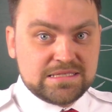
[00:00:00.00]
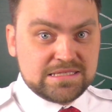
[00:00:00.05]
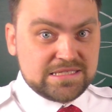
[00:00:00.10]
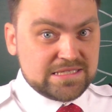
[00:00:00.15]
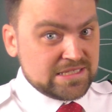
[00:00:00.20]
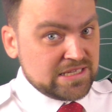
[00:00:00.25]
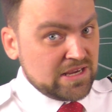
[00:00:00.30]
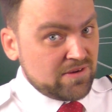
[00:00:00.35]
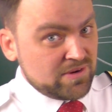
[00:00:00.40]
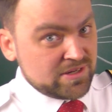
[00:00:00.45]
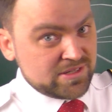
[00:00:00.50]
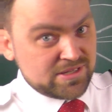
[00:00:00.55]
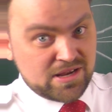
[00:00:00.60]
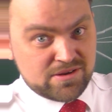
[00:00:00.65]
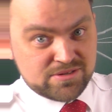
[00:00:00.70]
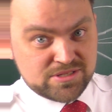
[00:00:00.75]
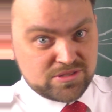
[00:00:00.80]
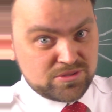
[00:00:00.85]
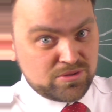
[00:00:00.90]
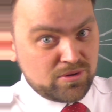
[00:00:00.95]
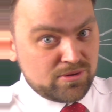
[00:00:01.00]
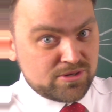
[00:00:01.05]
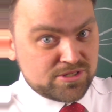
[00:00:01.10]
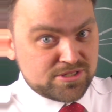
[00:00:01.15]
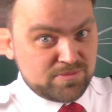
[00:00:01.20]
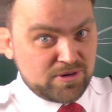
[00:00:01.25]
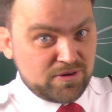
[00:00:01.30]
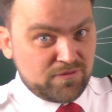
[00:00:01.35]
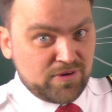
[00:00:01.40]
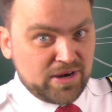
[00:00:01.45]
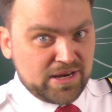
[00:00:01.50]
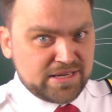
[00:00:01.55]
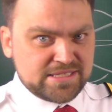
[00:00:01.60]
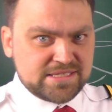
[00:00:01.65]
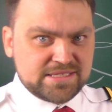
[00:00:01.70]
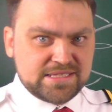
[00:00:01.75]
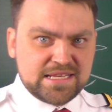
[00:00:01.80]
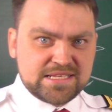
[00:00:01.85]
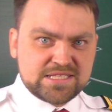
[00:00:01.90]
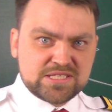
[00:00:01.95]
$7,000, my
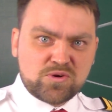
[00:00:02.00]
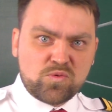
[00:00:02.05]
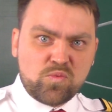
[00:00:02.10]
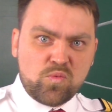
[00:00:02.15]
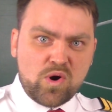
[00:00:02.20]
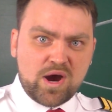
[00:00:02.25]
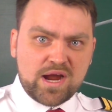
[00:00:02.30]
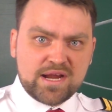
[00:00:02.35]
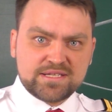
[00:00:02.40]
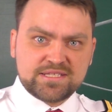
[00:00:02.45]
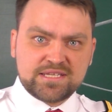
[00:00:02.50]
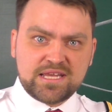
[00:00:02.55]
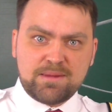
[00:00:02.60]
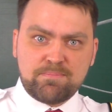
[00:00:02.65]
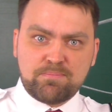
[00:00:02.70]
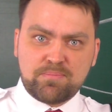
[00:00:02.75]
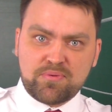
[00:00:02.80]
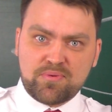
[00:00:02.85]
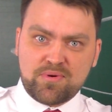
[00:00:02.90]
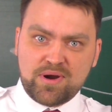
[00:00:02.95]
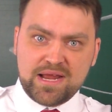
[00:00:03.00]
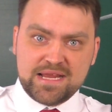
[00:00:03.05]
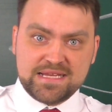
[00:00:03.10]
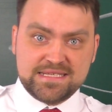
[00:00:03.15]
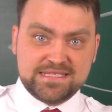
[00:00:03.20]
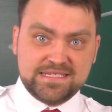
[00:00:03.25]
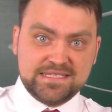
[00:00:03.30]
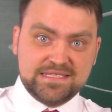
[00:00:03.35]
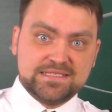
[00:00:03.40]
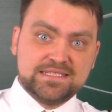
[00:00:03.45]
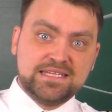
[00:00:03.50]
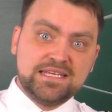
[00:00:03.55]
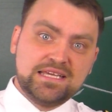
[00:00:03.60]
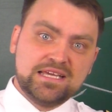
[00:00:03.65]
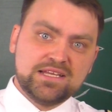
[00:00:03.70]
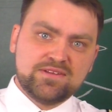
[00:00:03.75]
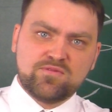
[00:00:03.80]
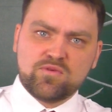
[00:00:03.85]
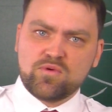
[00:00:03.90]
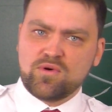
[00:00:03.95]
friends, that's quite a pricey
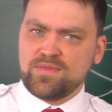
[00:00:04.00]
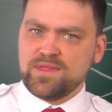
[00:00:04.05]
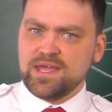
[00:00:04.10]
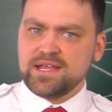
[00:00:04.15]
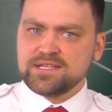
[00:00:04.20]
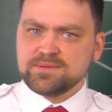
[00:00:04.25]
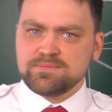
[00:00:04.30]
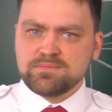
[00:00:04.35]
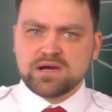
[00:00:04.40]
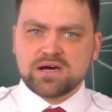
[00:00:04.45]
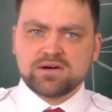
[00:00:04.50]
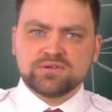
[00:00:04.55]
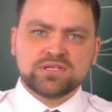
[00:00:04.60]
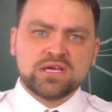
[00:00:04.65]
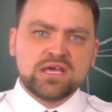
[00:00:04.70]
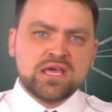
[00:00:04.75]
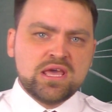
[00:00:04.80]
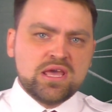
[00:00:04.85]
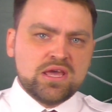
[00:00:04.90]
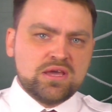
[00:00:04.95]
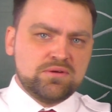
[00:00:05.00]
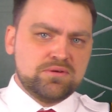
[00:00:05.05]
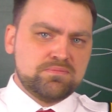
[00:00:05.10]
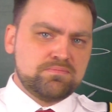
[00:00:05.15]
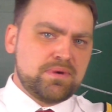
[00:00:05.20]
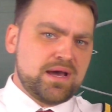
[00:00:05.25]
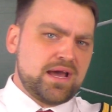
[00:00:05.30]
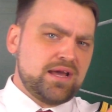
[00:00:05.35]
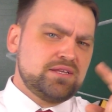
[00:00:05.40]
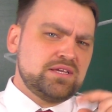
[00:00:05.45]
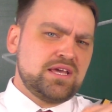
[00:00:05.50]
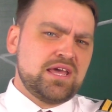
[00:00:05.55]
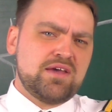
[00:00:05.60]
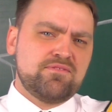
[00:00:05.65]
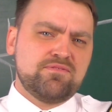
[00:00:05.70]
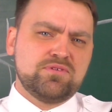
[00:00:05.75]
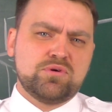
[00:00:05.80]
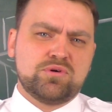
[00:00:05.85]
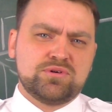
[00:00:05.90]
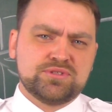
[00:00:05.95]
ticket. For that amount, you might
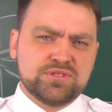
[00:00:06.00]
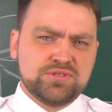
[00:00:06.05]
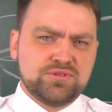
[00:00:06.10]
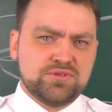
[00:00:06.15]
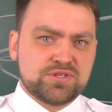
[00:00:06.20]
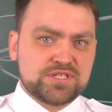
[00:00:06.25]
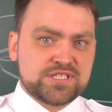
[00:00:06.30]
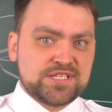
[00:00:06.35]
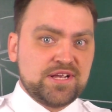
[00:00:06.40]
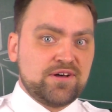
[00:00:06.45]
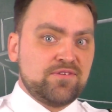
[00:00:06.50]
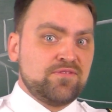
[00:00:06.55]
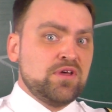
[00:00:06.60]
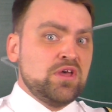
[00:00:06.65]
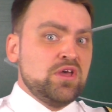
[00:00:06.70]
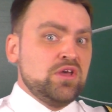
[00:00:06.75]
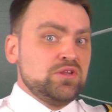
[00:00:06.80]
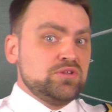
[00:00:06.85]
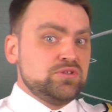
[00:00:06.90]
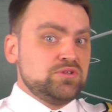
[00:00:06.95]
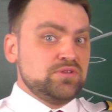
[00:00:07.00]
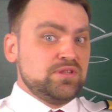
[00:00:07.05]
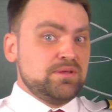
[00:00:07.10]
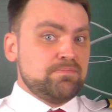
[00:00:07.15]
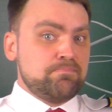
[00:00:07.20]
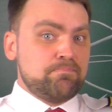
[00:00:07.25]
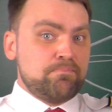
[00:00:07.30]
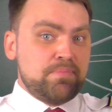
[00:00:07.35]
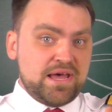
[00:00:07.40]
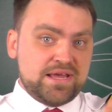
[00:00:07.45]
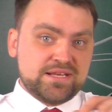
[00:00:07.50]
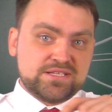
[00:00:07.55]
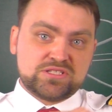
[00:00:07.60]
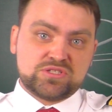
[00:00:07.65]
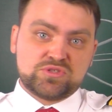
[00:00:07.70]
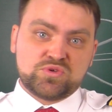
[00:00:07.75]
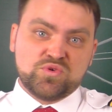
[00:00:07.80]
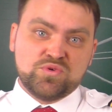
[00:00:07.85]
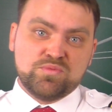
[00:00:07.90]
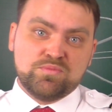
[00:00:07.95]
have gotten yourself to the
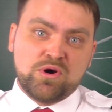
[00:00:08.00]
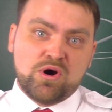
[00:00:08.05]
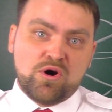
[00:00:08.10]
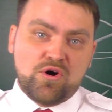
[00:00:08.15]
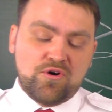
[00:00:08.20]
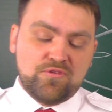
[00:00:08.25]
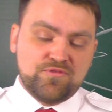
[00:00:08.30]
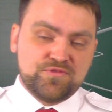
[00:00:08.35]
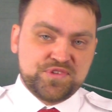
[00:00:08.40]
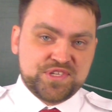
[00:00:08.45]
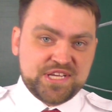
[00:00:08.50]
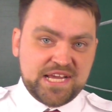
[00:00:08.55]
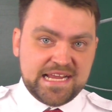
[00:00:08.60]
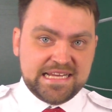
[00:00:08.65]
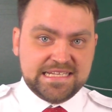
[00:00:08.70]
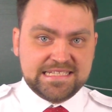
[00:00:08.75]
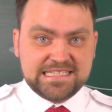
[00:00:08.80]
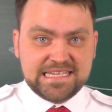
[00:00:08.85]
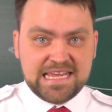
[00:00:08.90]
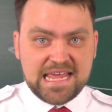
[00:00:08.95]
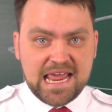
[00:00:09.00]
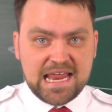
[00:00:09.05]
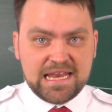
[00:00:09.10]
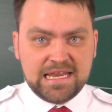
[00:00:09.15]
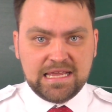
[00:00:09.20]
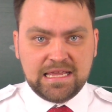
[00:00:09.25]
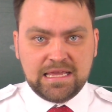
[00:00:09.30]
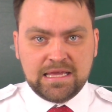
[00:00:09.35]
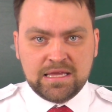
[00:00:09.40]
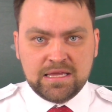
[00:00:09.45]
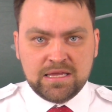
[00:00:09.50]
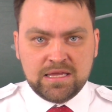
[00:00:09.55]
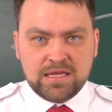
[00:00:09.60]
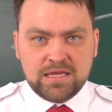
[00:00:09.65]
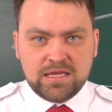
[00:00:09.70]
best room of Titanic.